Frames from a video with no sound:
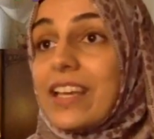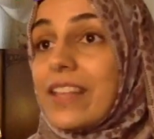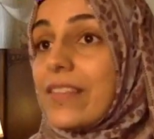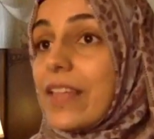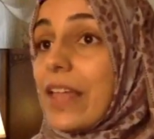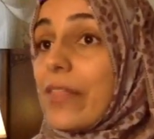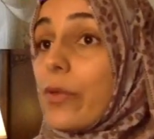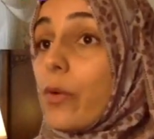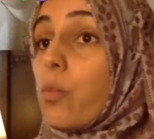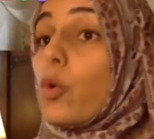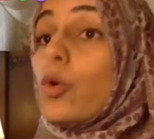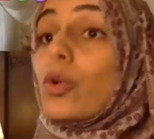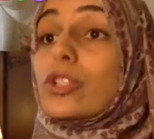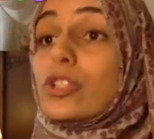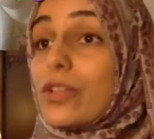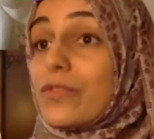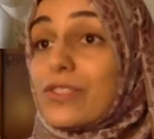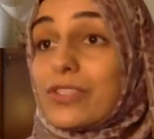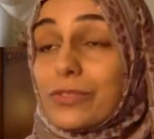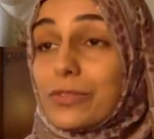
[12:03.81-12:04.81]
They're the
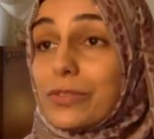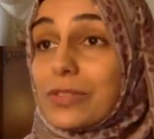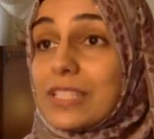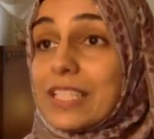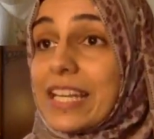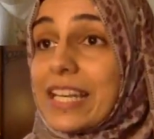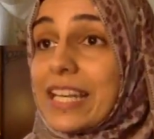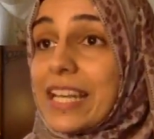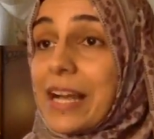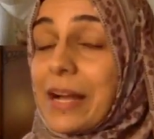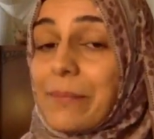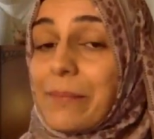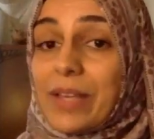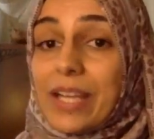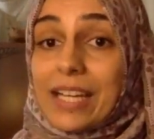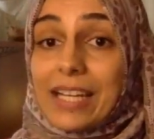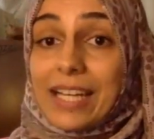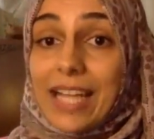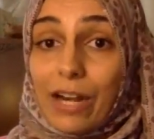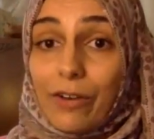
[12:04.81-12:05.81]
Waldorf schools in
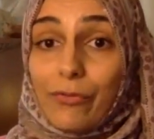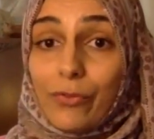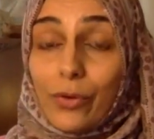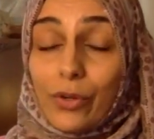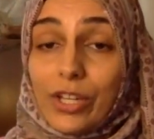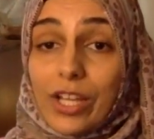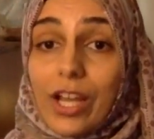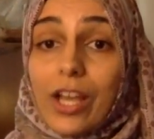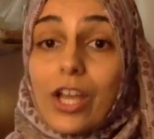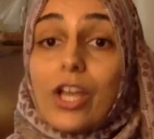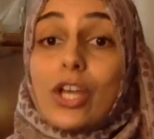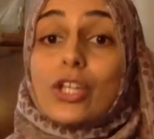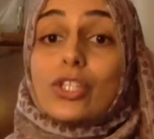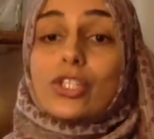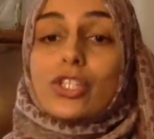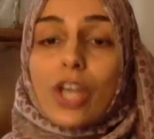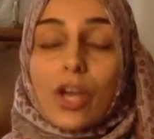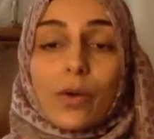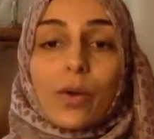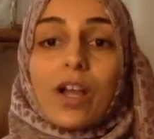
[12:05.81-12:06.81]
California.
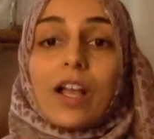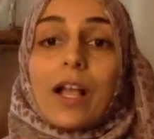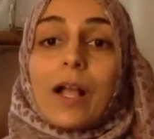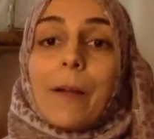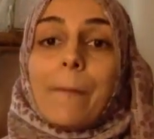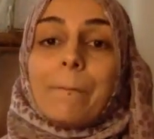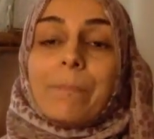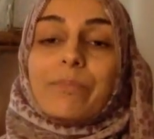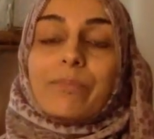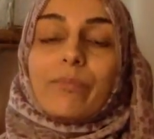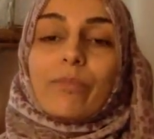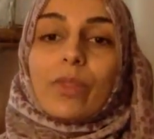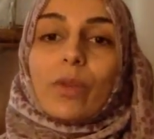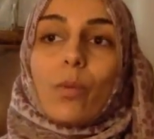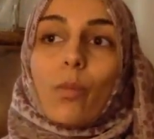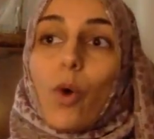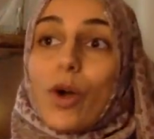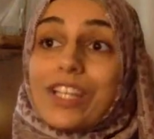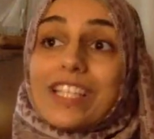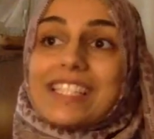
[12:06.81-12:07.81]
So
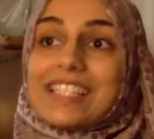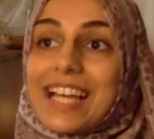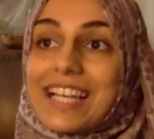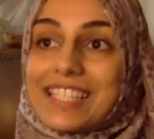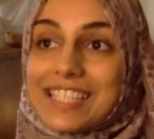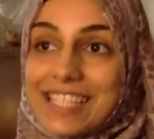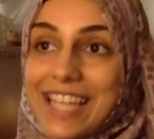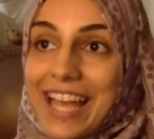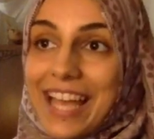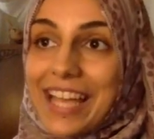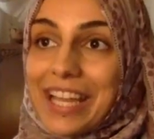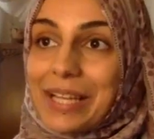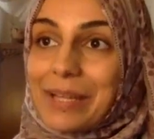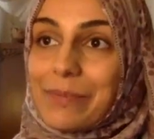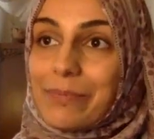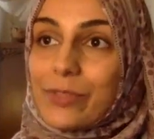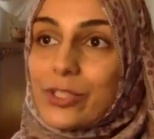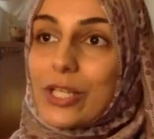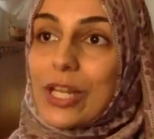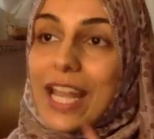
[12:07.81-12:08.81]
what does that say?
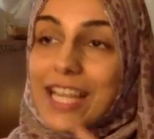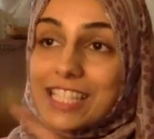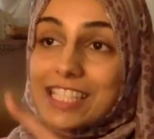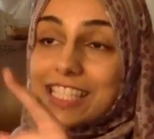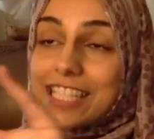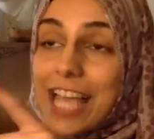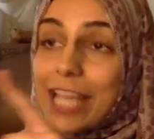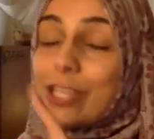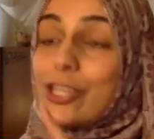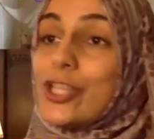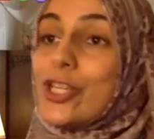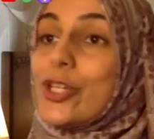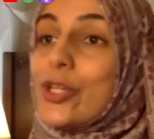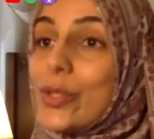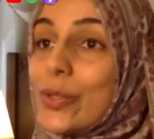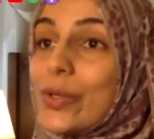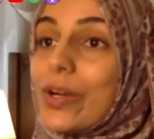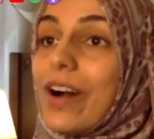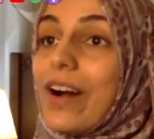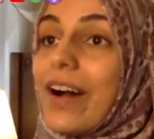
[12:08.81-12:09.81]
So let's say
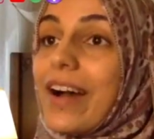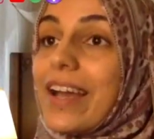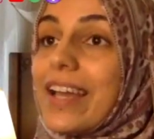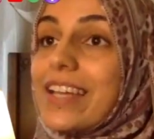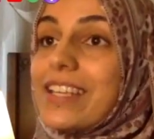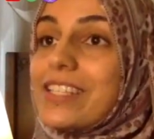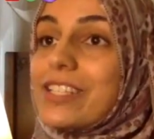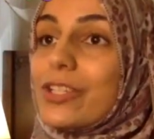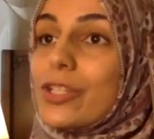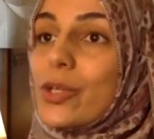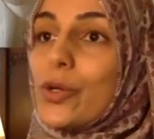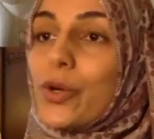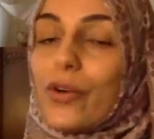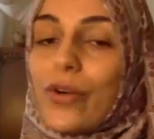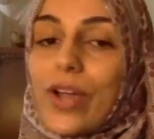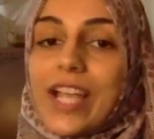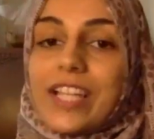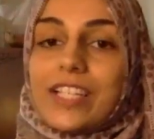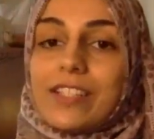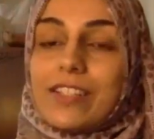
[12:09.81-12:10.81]
you
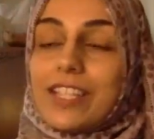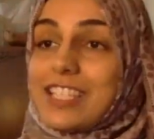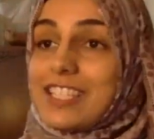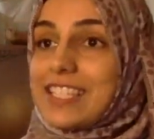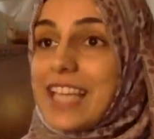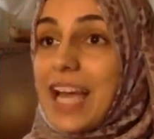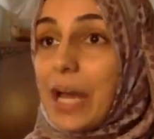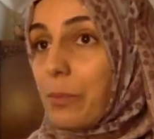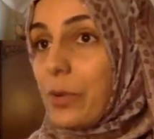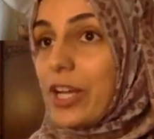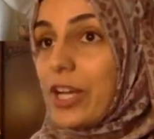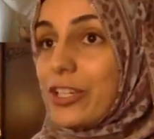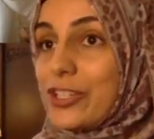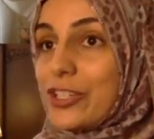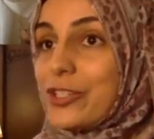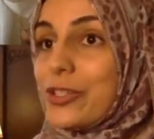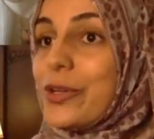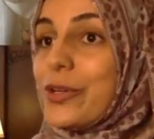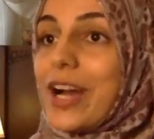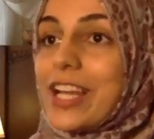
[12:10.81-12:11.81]
created this
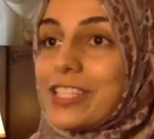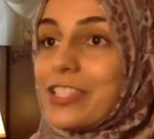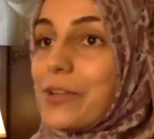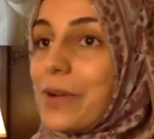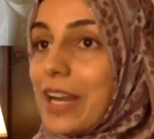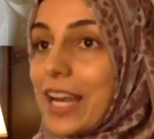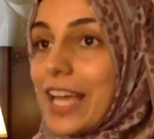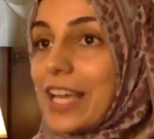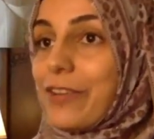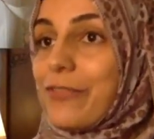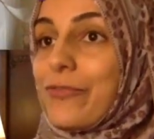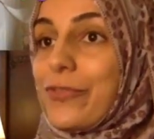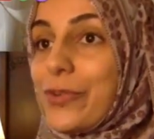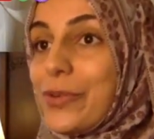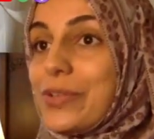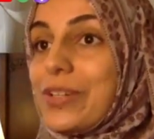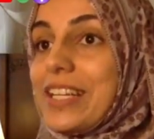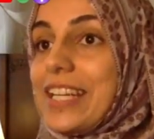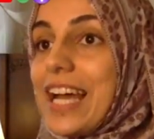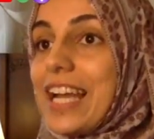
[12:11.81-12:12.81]
sandwich. You guys know I like
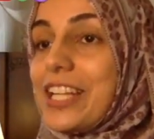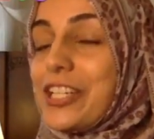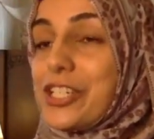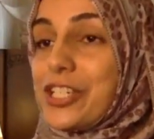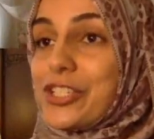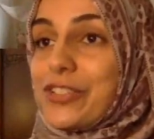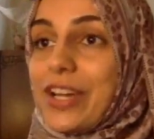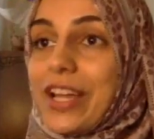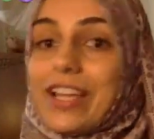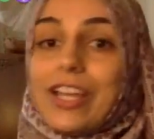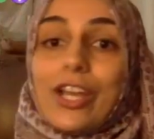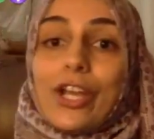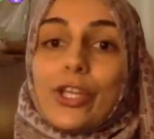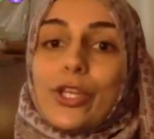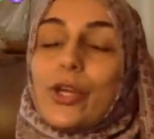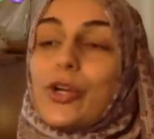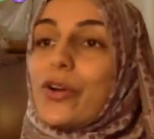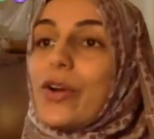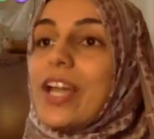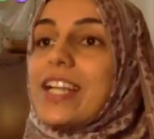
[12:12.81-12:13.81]
food analogies, right?
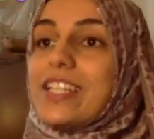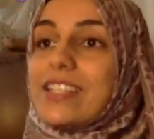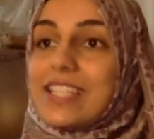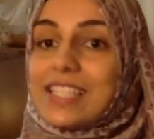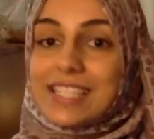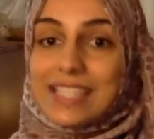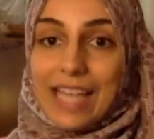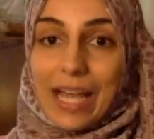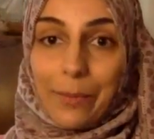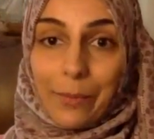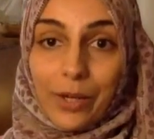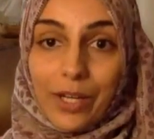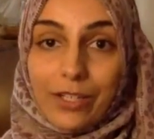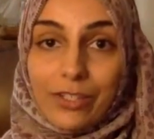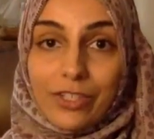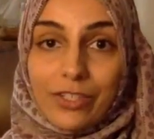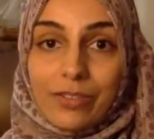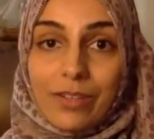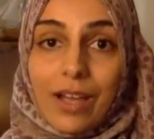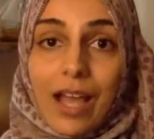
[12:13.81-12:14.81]
You created this
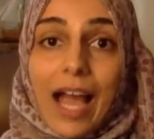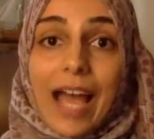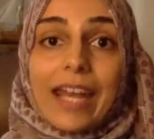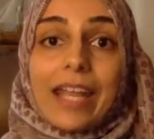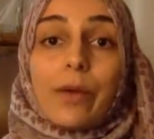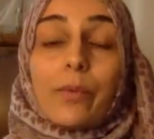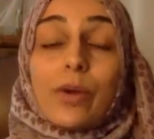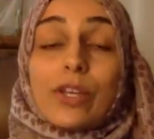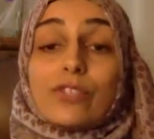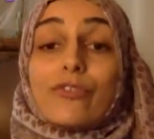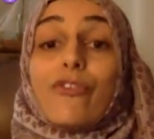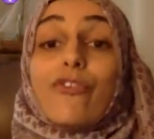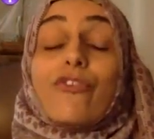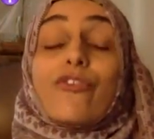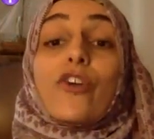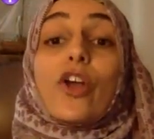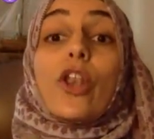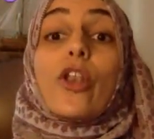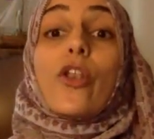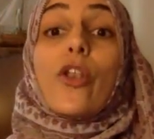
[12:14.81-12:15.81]
sandwich and it was
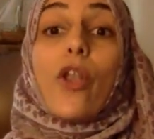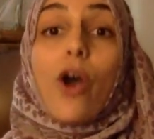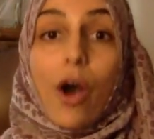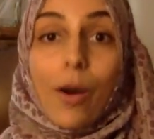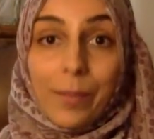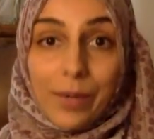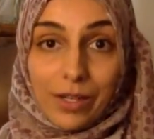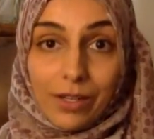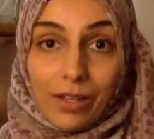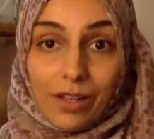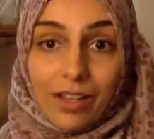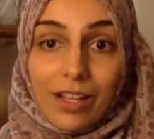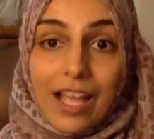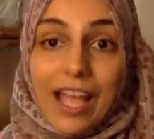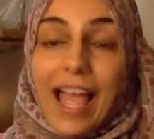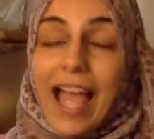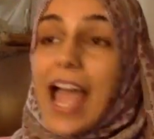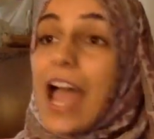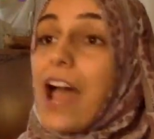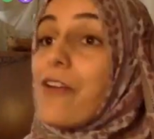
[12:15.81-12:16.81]
phenomenal.
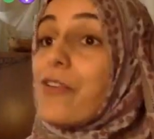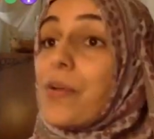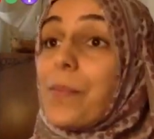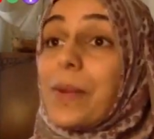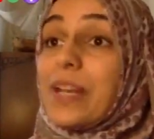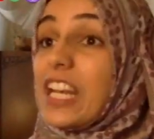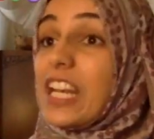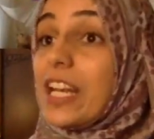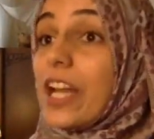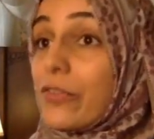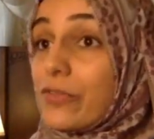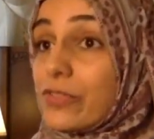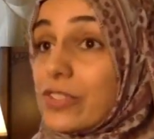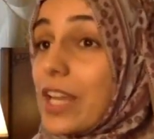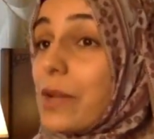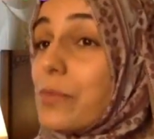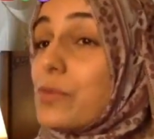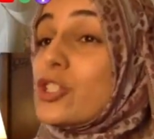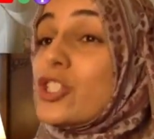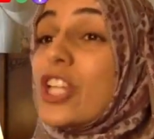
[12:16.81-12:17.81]
Everybody loved
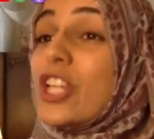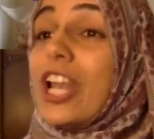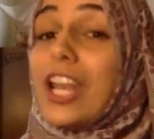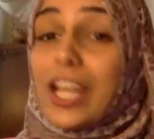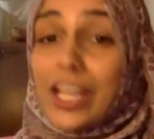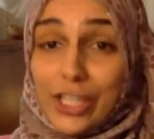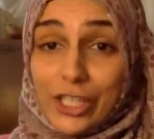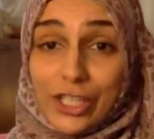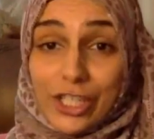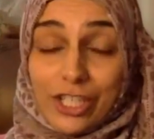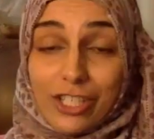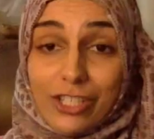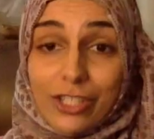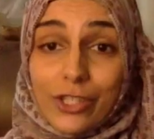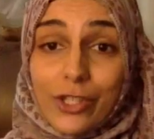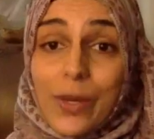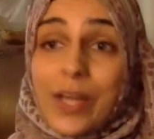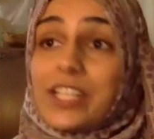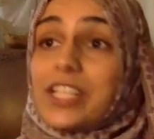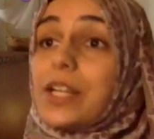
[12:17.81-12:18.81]
it. It was
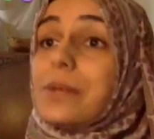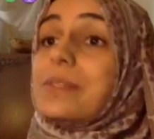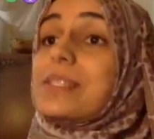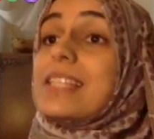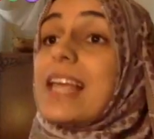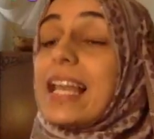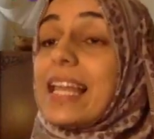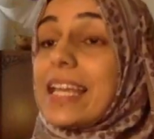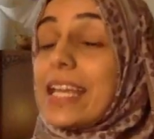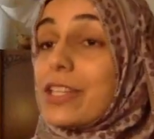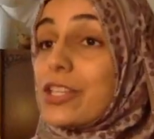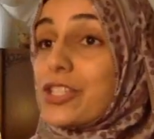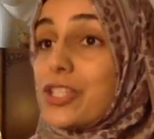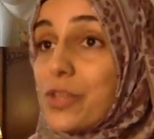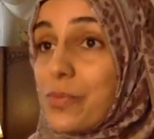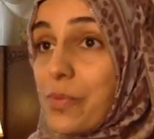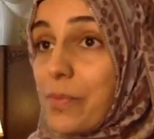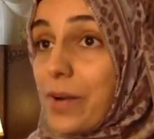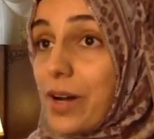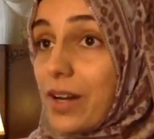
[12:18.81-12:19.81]
delicious. You ended up selling it in the
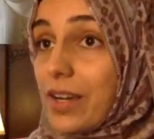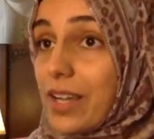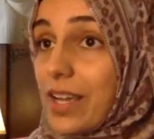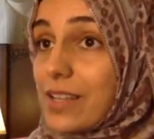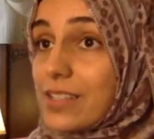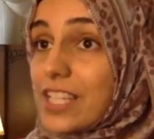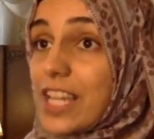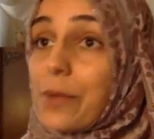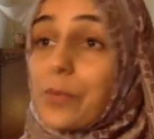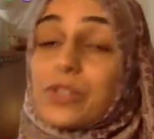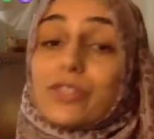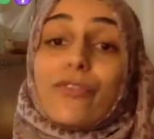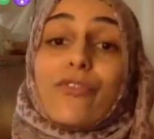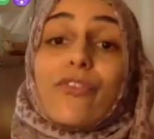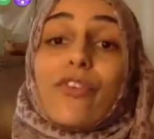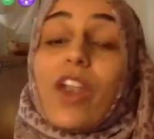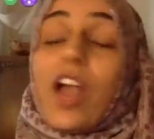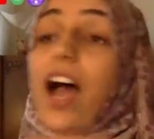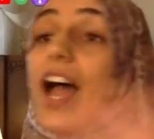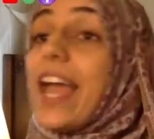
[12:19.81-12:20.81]
supermarkets. It was
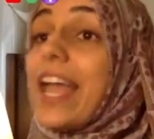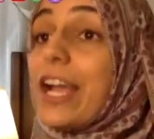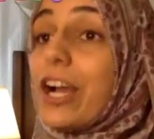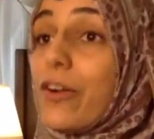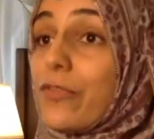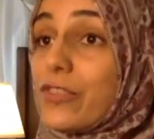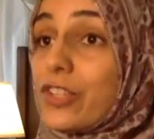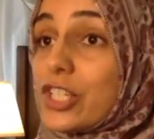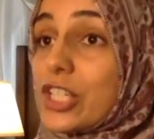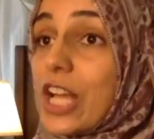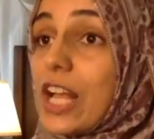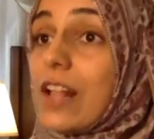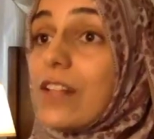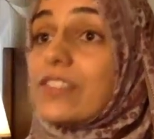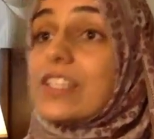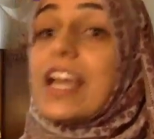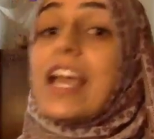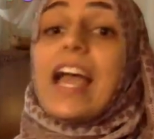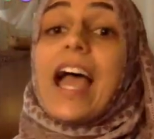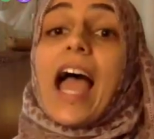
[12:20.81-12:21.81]
flying off the
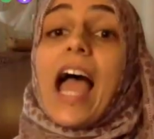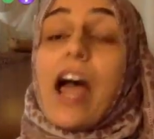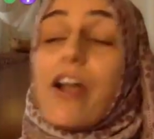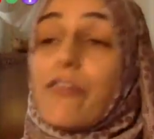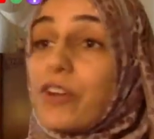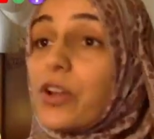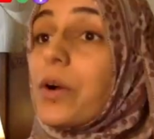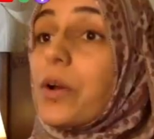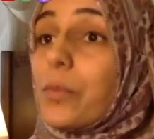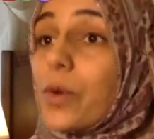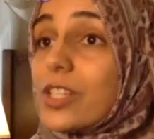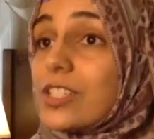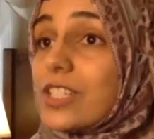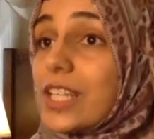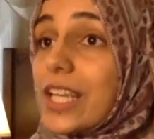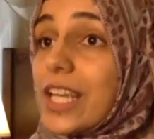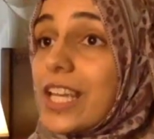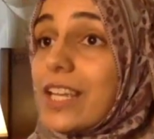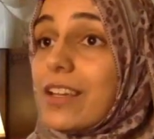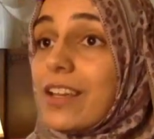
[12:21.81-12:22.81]
shelves. Everyone wants
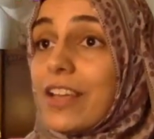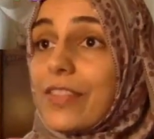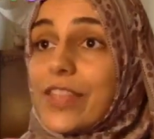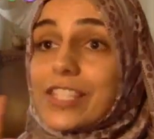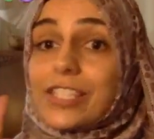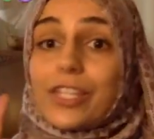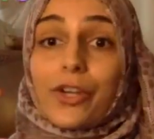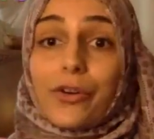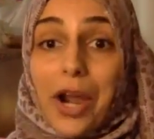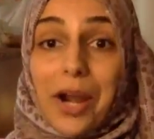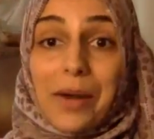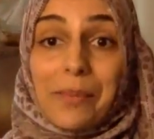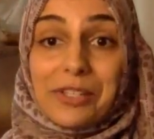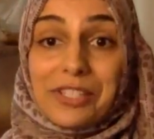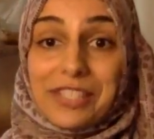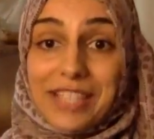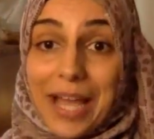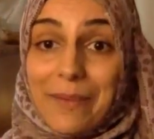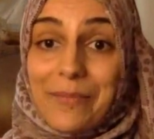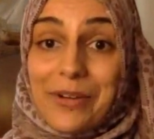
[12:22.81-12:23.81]
to eat this
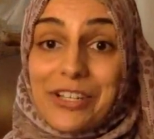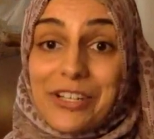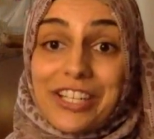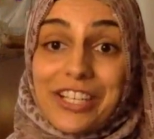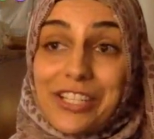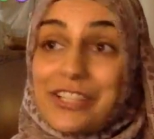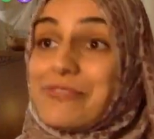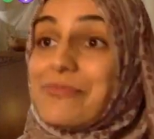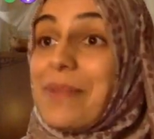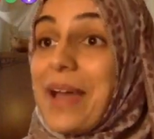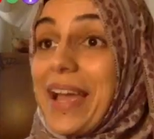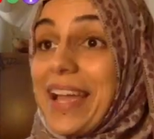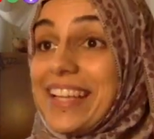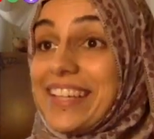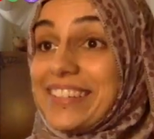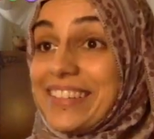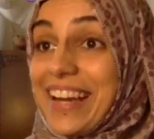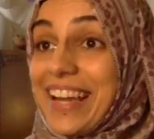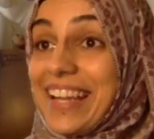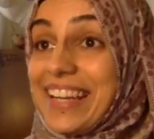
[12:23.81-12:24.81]
incredible sandwich that you've
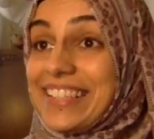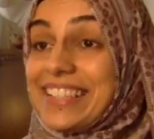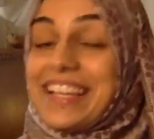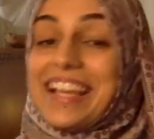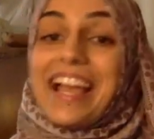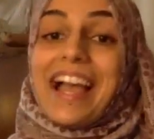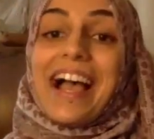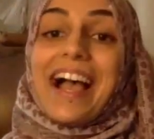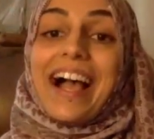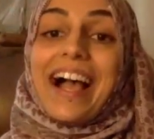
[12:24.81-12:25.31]
made, right?